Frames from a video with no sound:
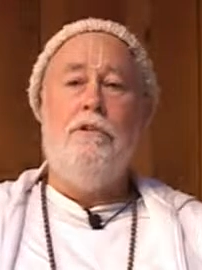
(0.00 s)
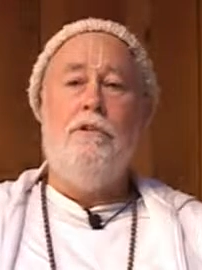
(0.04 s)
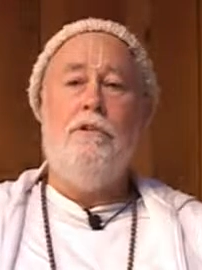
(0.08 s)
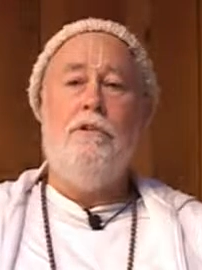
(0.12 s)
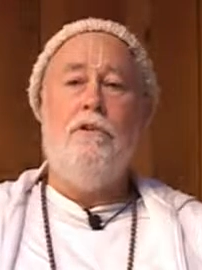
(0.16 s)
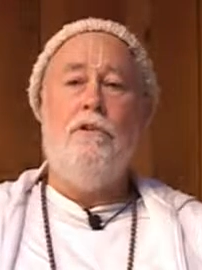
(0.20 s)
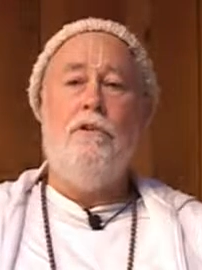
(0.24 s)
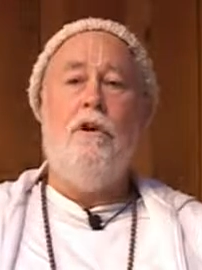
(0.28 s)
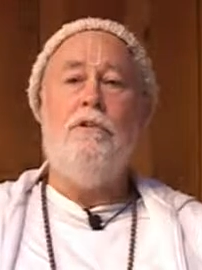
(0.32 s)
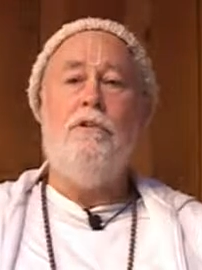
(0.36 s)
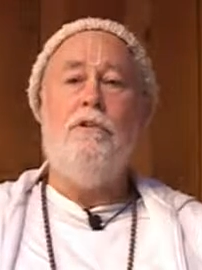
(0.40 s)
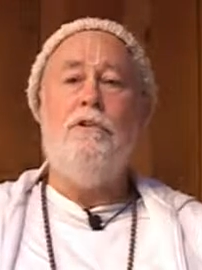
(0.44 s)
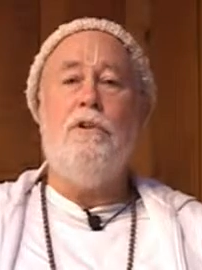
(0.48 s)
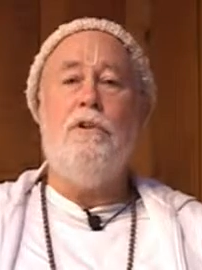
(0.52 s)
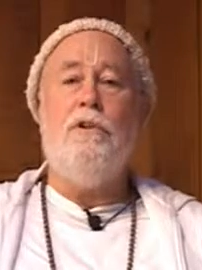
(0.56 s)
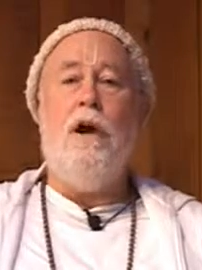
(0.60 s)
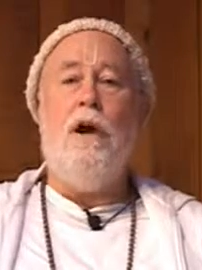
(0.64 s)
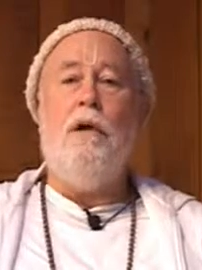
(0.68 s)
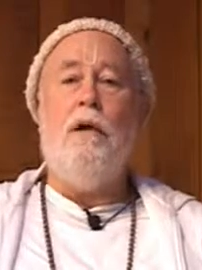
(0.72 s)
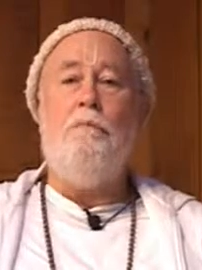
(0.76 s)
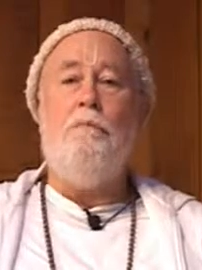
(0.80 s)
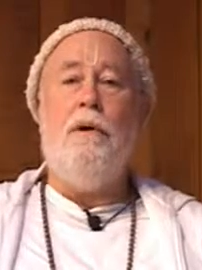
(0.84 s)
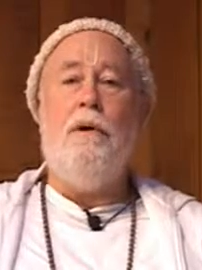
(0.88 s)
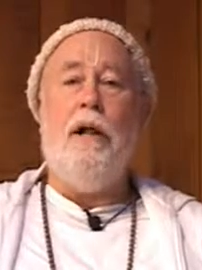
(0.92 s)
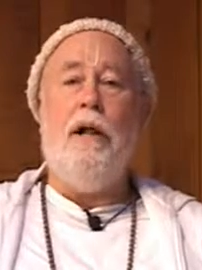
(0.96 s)
Start
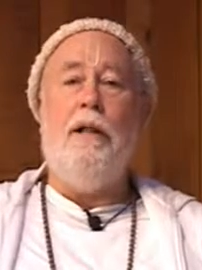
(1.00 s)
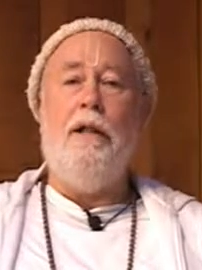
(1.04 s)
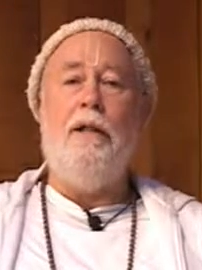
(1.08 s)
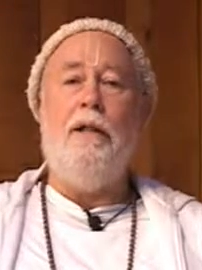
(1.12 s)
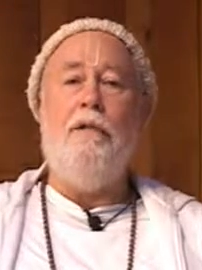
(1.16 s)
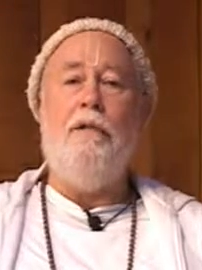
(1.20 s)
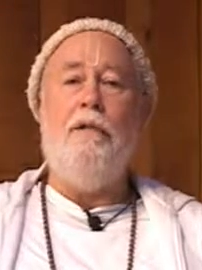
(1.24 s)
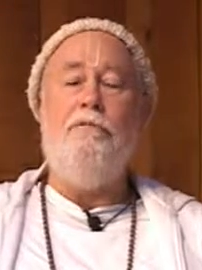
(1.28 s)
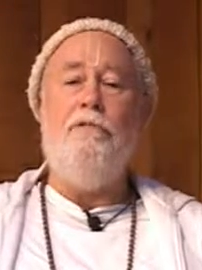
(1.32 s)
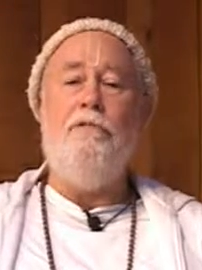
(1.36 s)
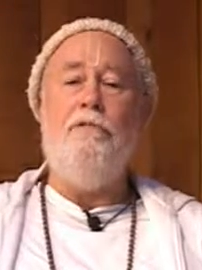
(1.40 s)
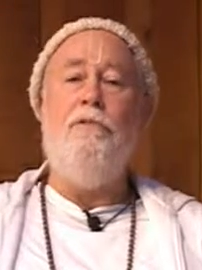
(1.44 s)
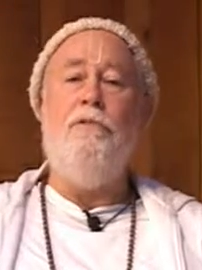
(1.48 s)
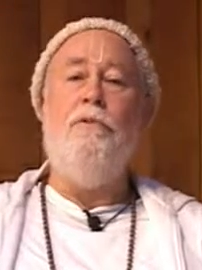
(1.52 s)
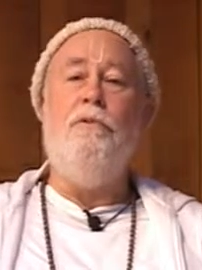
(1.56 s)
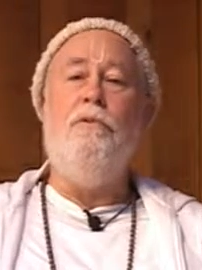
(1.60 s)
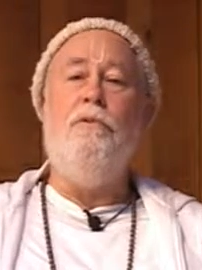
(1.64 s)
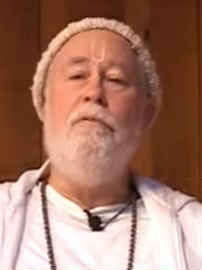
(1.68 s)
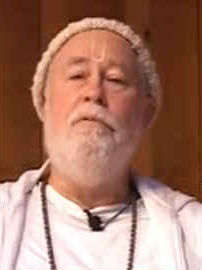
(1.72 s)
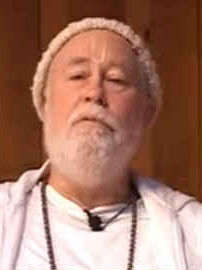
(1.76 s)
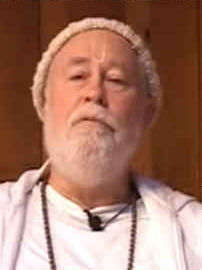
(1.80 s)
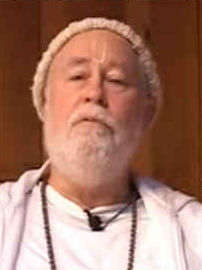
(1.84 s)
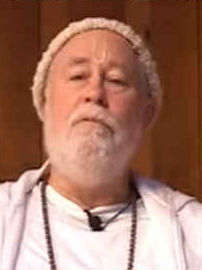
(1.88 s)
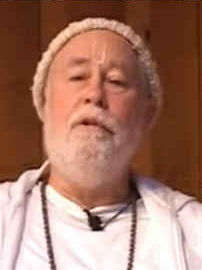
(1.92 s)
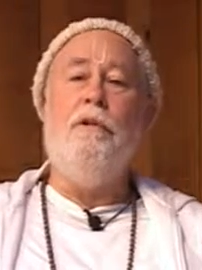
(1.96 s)
stockpiling food.
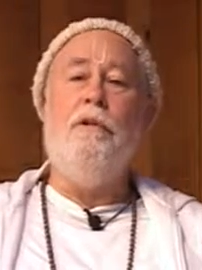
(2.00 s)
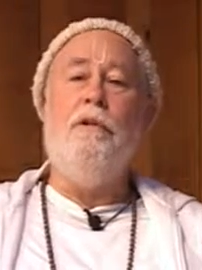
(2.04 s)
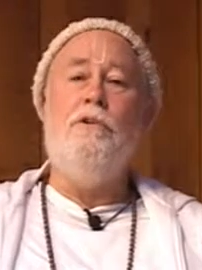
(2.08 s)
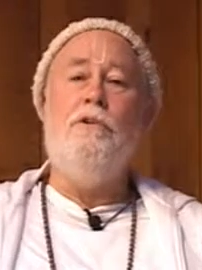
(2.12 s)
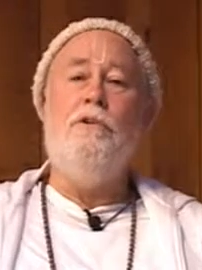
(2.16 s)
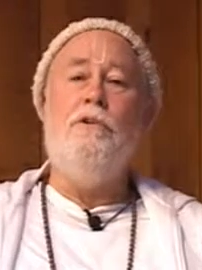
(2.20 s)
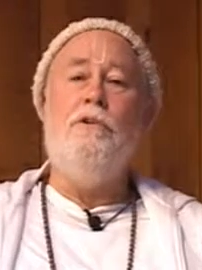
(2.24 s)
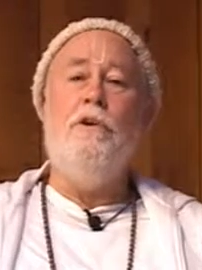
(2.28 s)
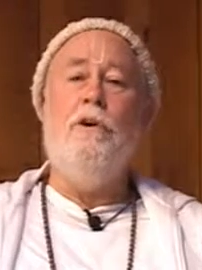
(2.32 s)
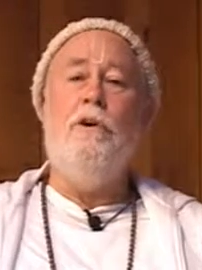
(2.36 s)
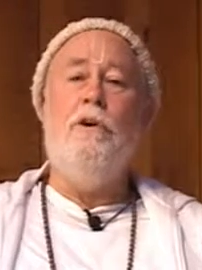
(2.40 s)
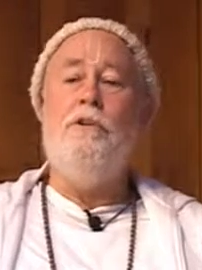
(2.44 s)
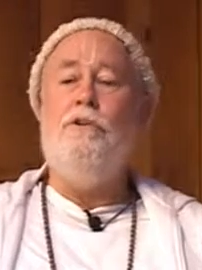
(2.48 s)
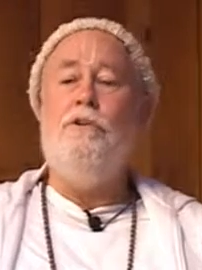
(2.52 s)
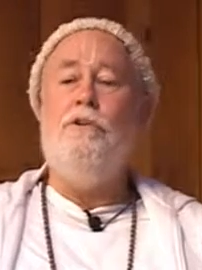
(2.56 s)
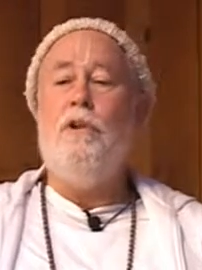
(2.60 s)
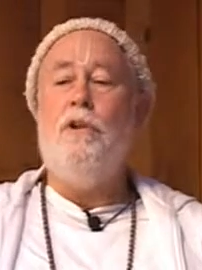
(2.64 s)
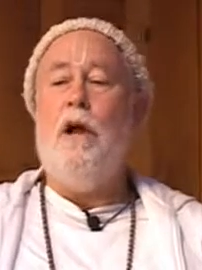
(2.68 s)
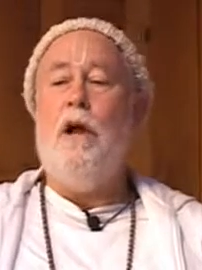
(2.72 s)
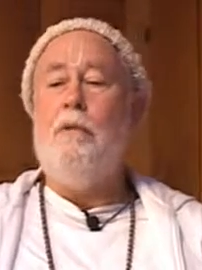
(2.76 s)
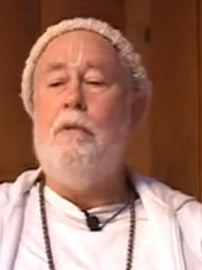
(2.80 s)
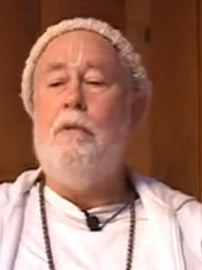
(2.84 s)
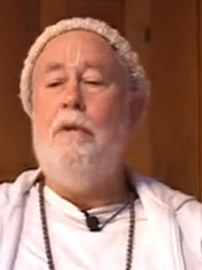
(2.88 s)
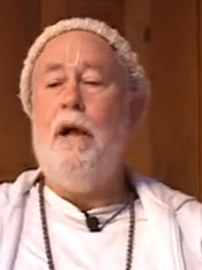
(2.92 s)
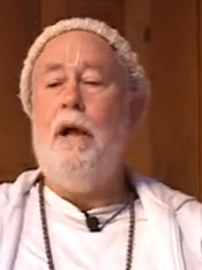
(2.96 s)
Start
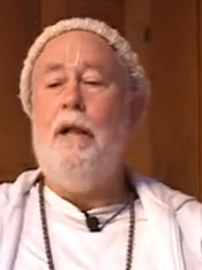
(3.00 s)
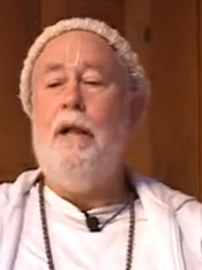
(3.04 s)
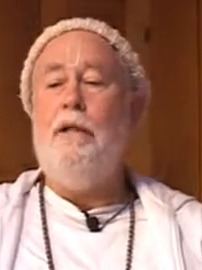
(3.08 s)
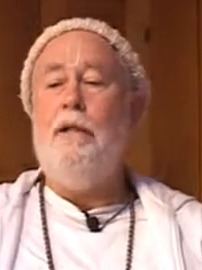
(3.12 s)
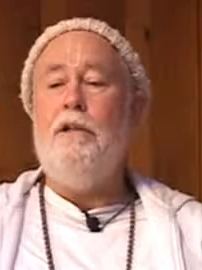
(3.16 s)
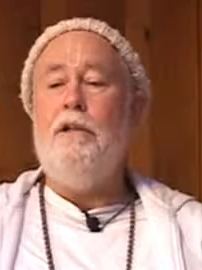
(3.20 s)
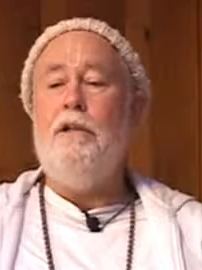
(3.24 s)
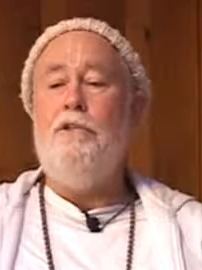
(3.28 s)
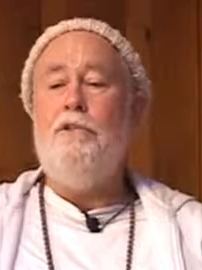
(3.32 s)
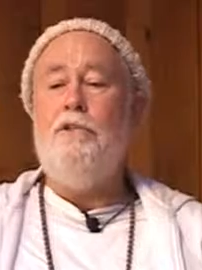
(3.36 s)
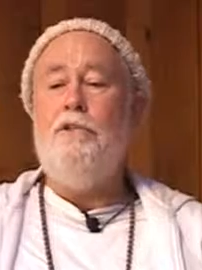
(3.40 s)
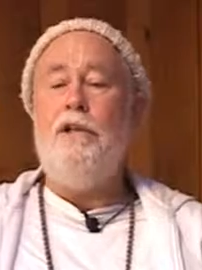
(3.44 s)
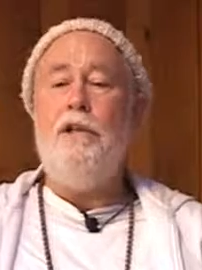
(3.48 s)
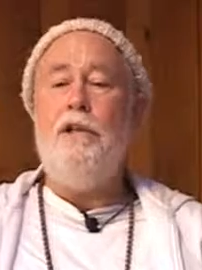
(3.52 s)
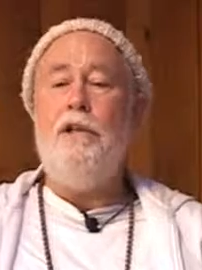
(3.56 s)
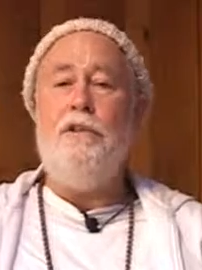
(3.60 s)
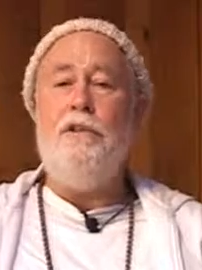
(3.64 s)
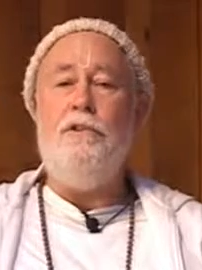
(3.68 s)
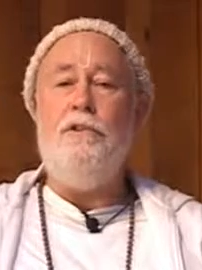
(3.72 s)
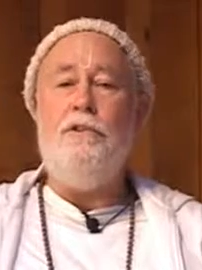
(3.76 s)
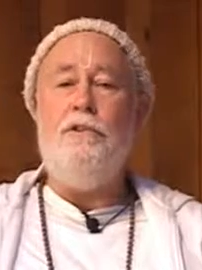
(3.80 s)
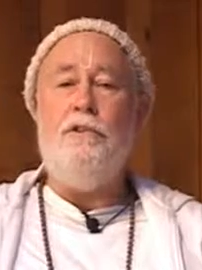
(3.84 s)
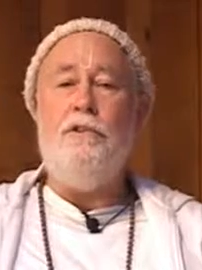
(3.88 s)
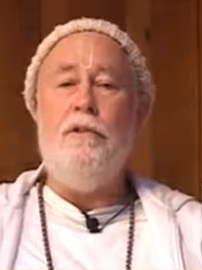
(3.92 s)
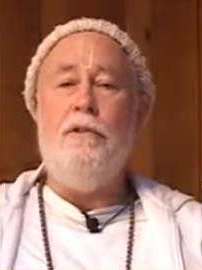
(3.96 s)
stockpiling
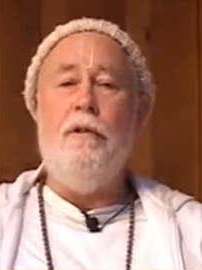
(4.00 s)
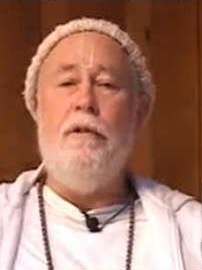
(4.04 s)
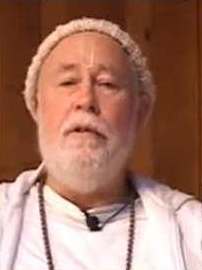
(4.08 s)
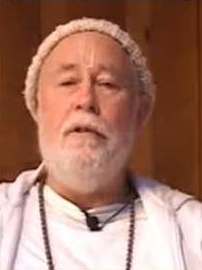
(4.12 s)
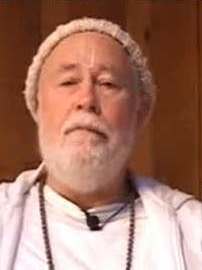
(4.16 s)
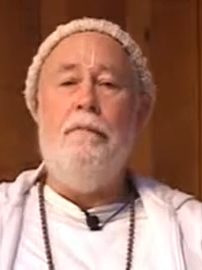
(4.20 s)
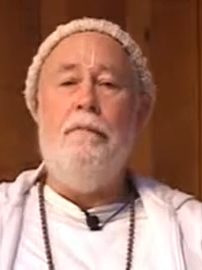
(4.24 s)
seeds.